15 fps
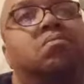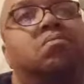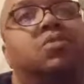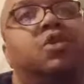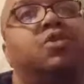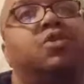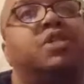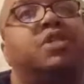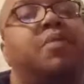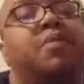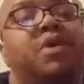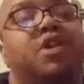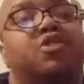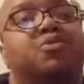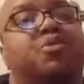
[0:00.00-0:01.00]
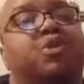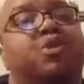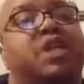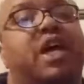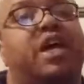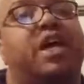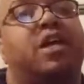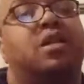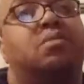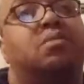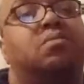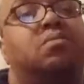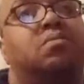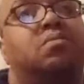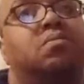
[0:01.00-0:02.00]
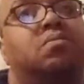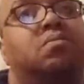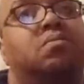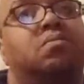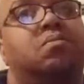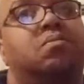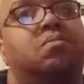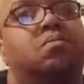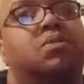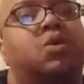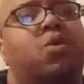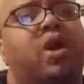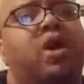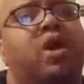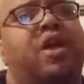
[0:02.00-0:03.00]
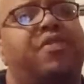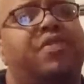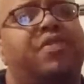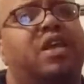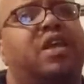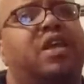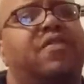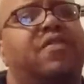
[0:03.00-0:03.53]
You said meters per second. Squared, I think, even.